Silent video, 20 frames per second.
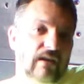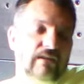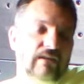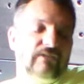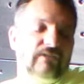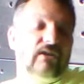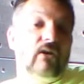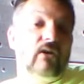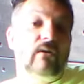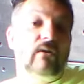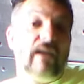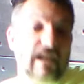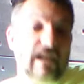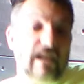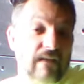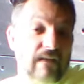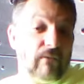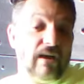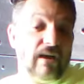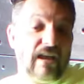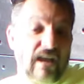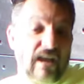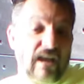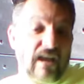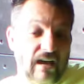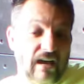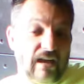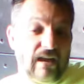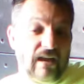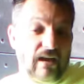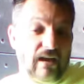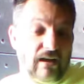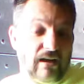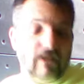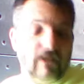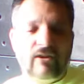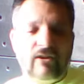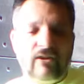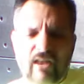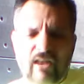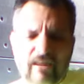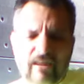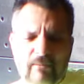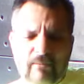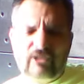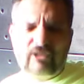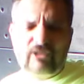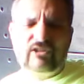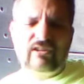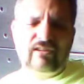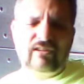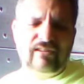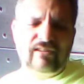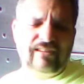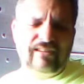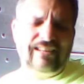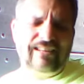So anyway, oh, y'all like my shirt?